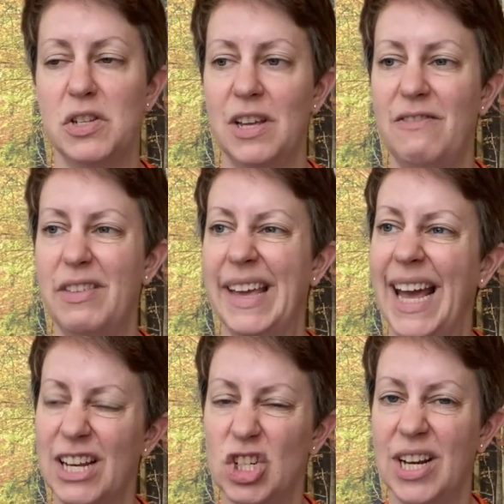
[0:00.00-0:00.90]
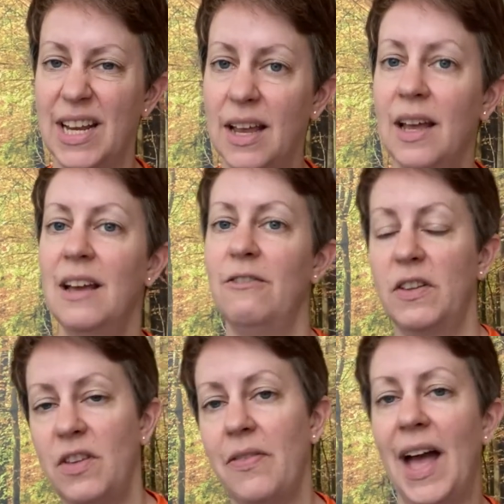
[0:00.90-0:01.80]
If you think, actually, if
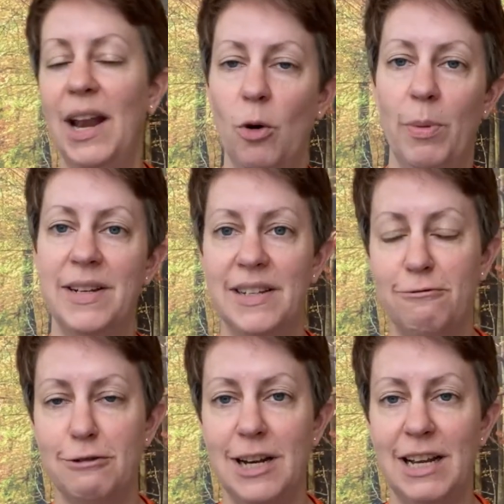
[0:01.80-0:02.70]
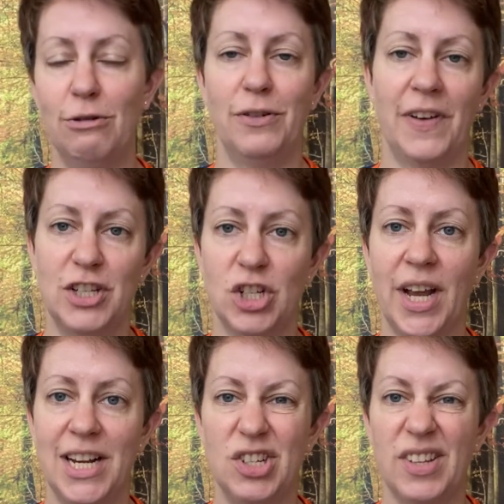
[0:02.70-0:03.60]
I'd done that a little bit differently, or if I
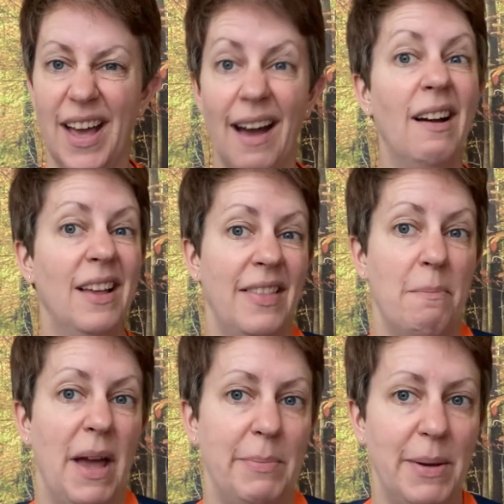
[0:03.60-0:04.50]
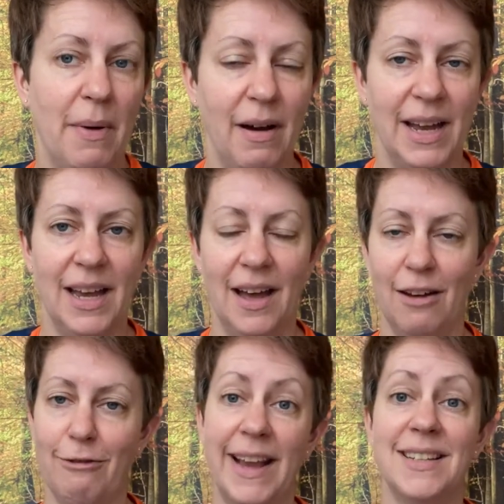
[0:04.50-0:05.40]
changed that, then maybe my
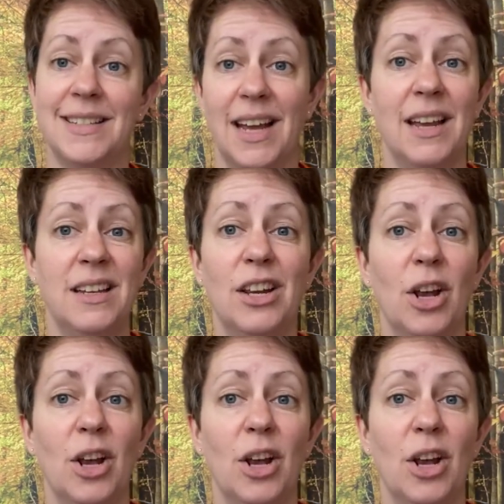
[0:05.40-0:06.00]
race day,